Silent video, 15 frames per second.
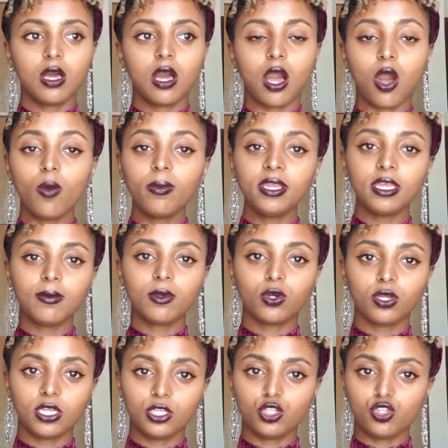How many
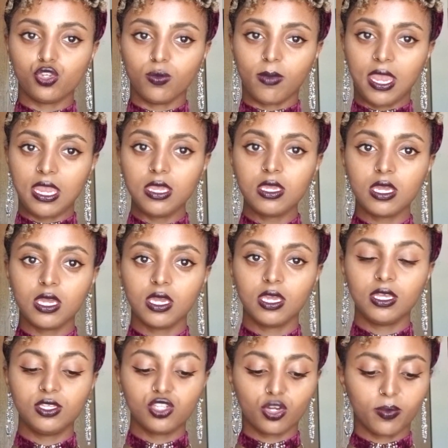cookie did you make?
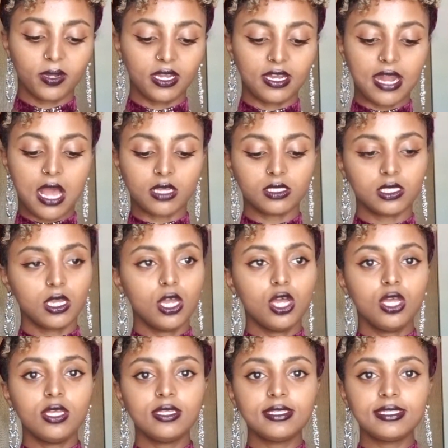Interpreted as
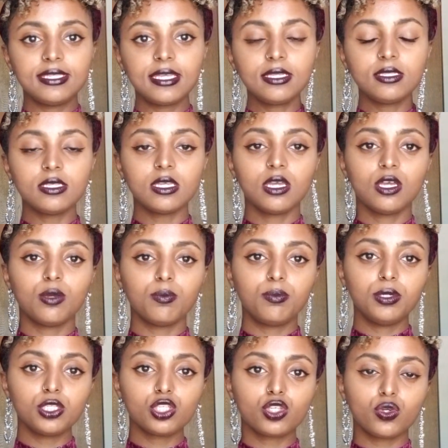sent
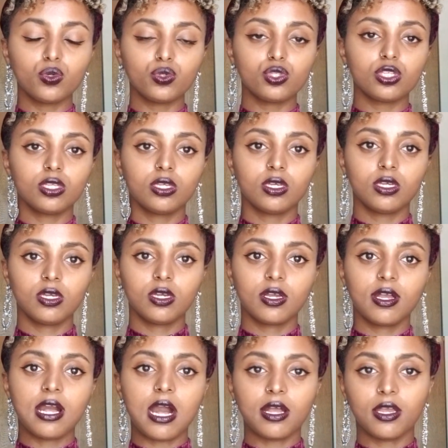biscuit
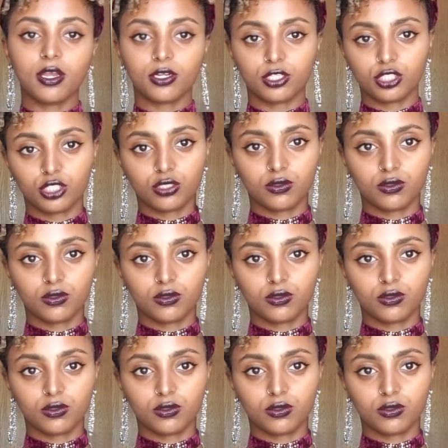gaggers.